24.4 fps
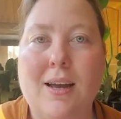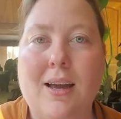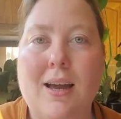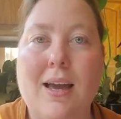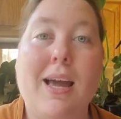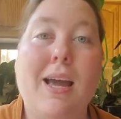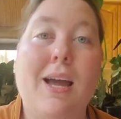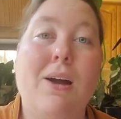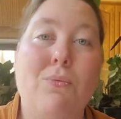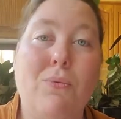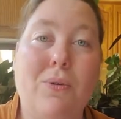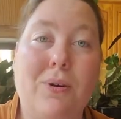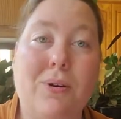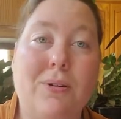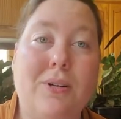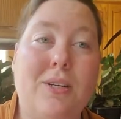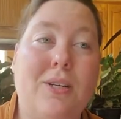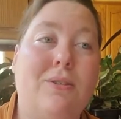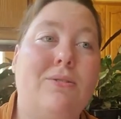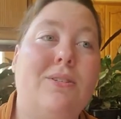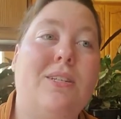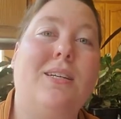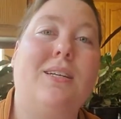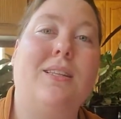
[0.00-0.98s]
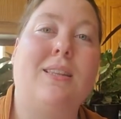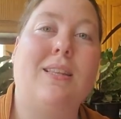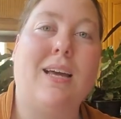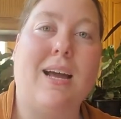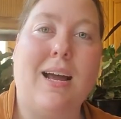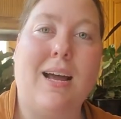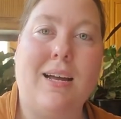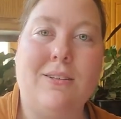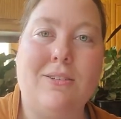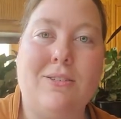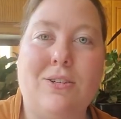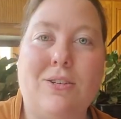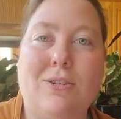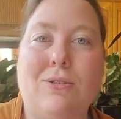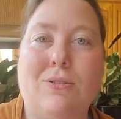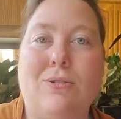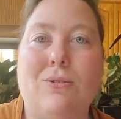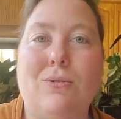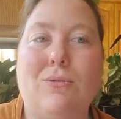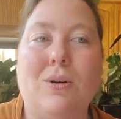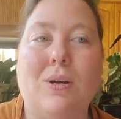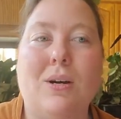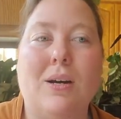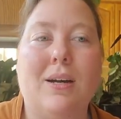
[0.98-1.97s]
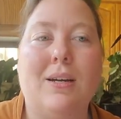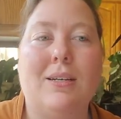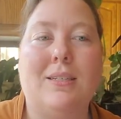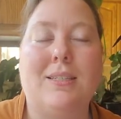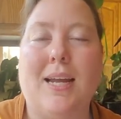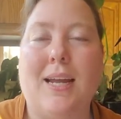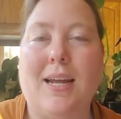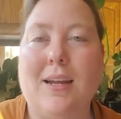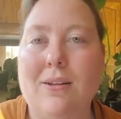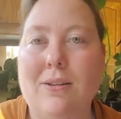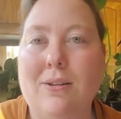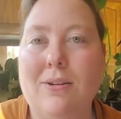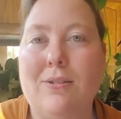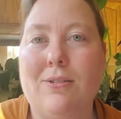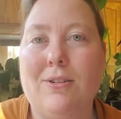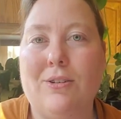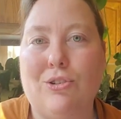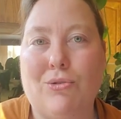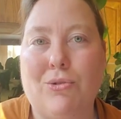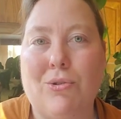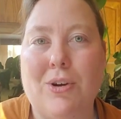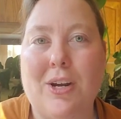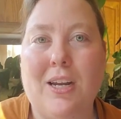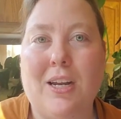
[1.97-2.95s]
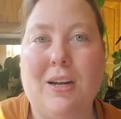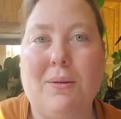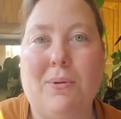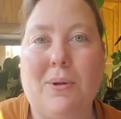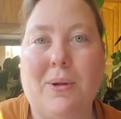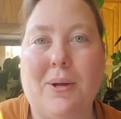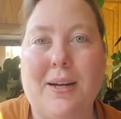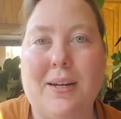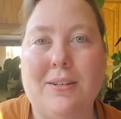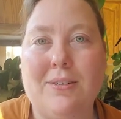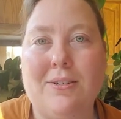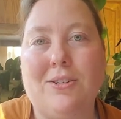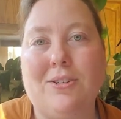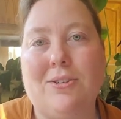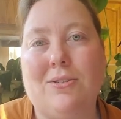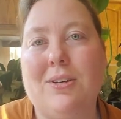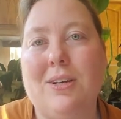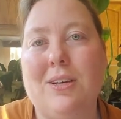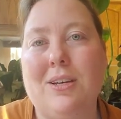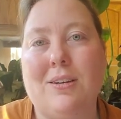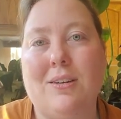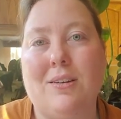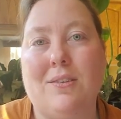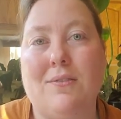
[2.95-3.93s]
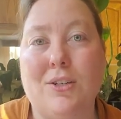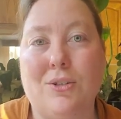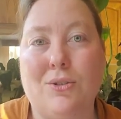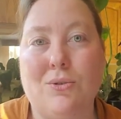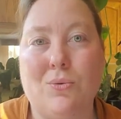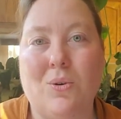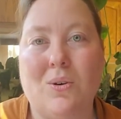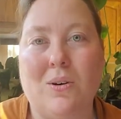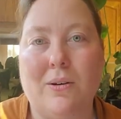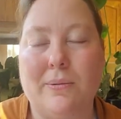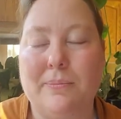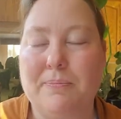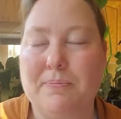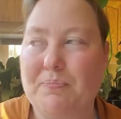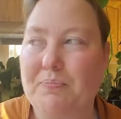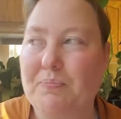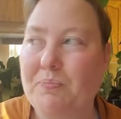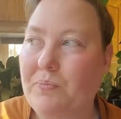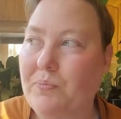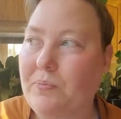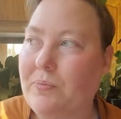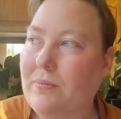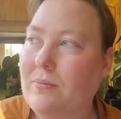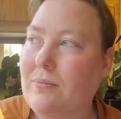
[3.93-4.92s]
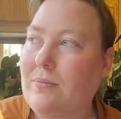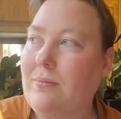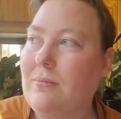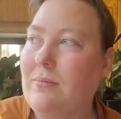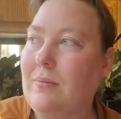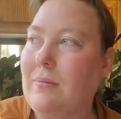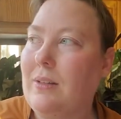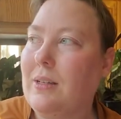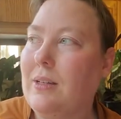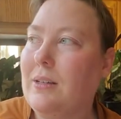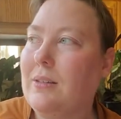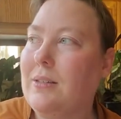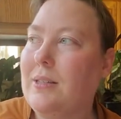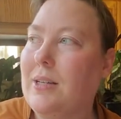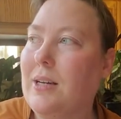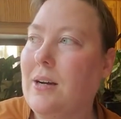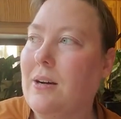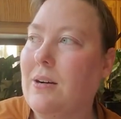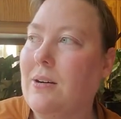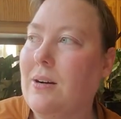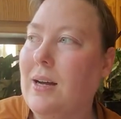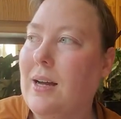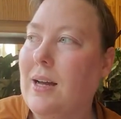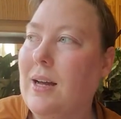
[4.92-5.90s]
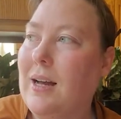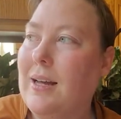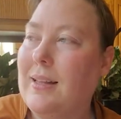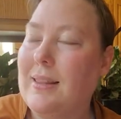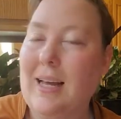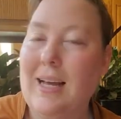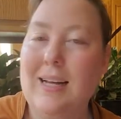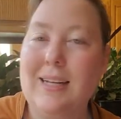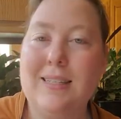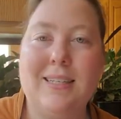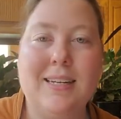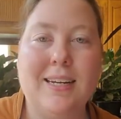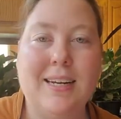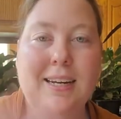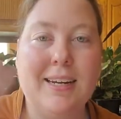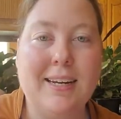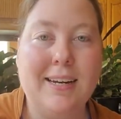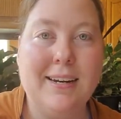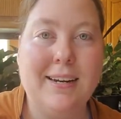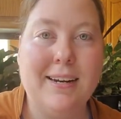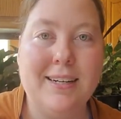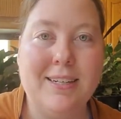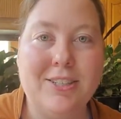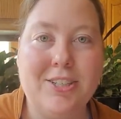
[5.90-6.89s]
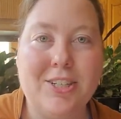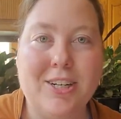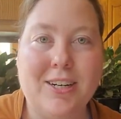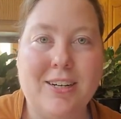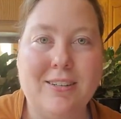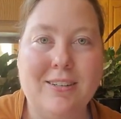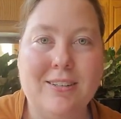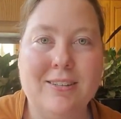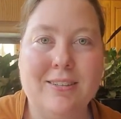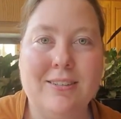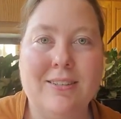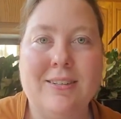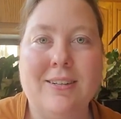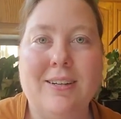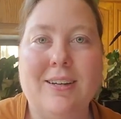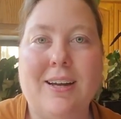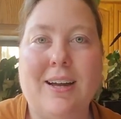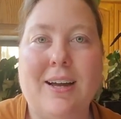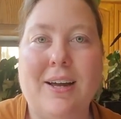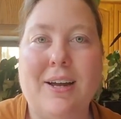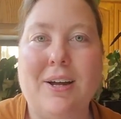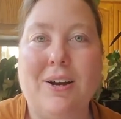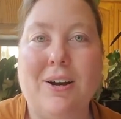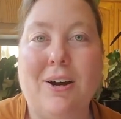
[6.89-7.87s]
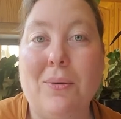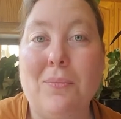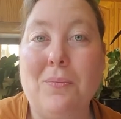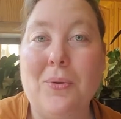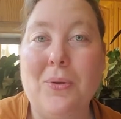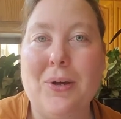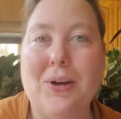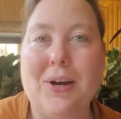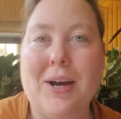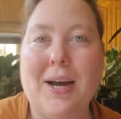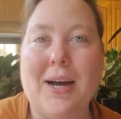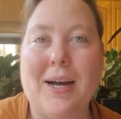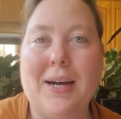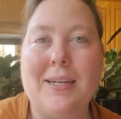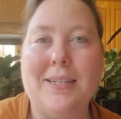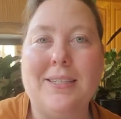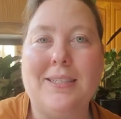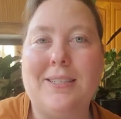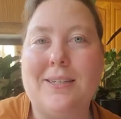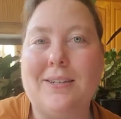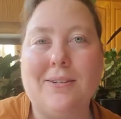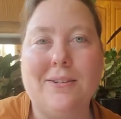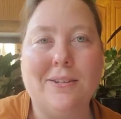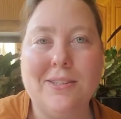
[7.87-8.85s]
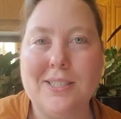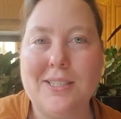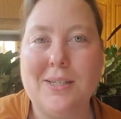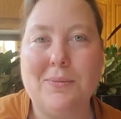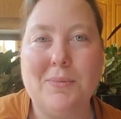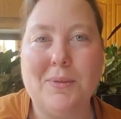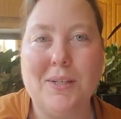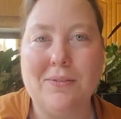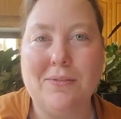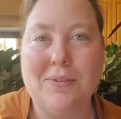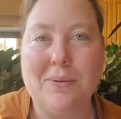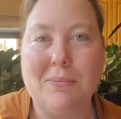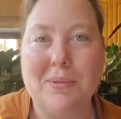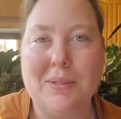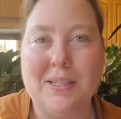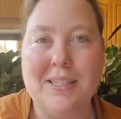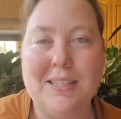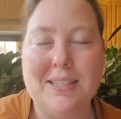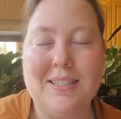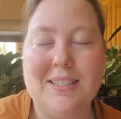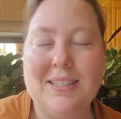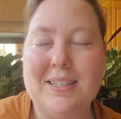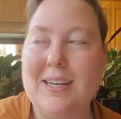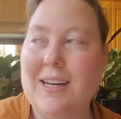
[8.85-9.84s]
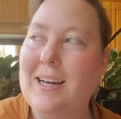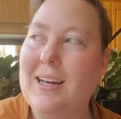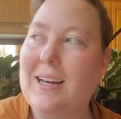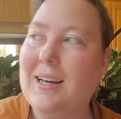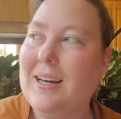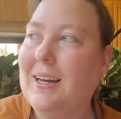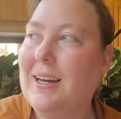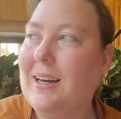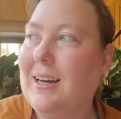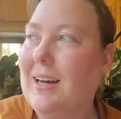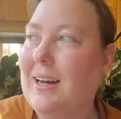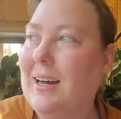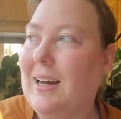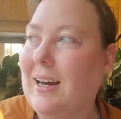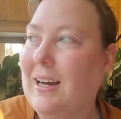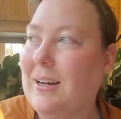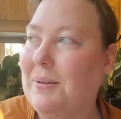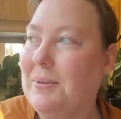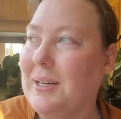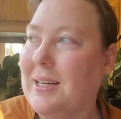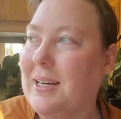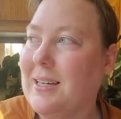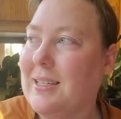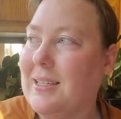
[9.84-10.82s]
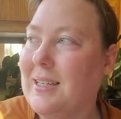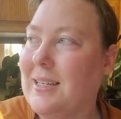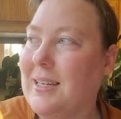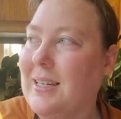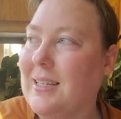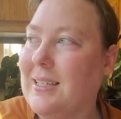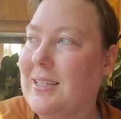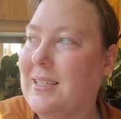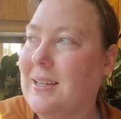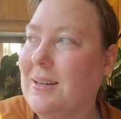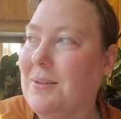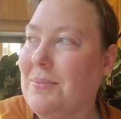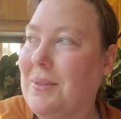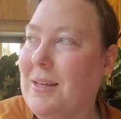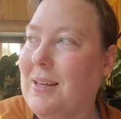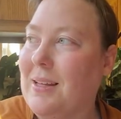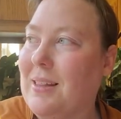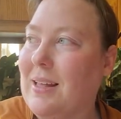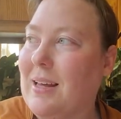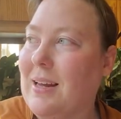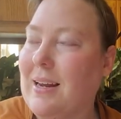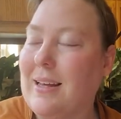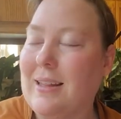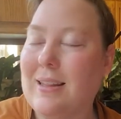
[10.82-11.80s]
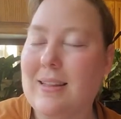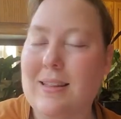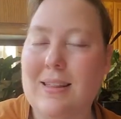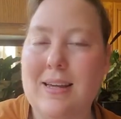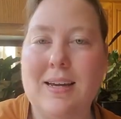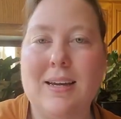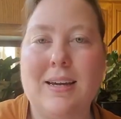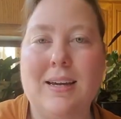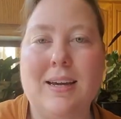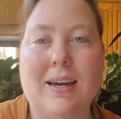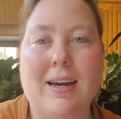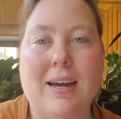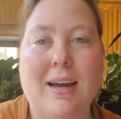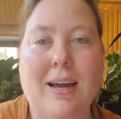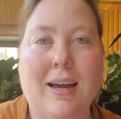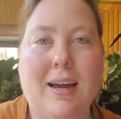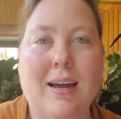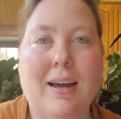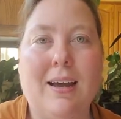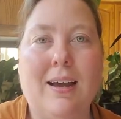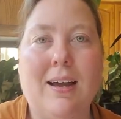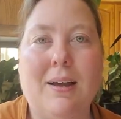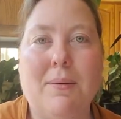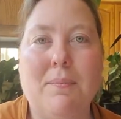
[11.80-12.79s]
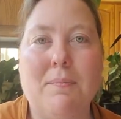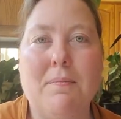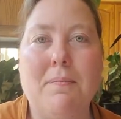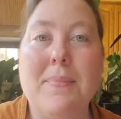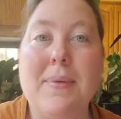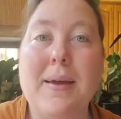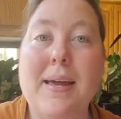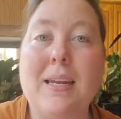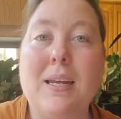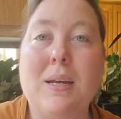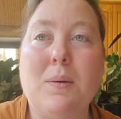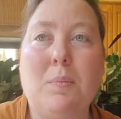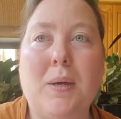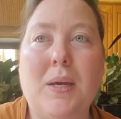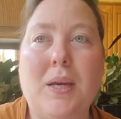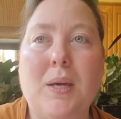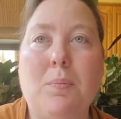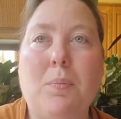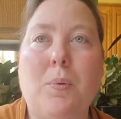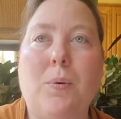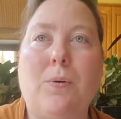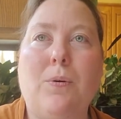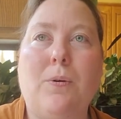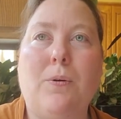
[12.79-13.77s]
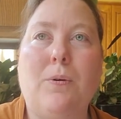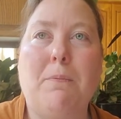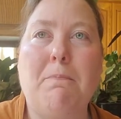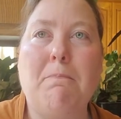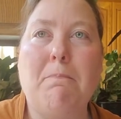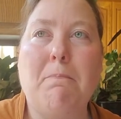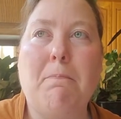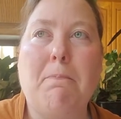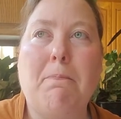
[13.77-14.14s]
and we're using that to tailor the training plan to the individual. So that's it in a nutshell. I hope that you guys learned something from this, because it is something that I think many people,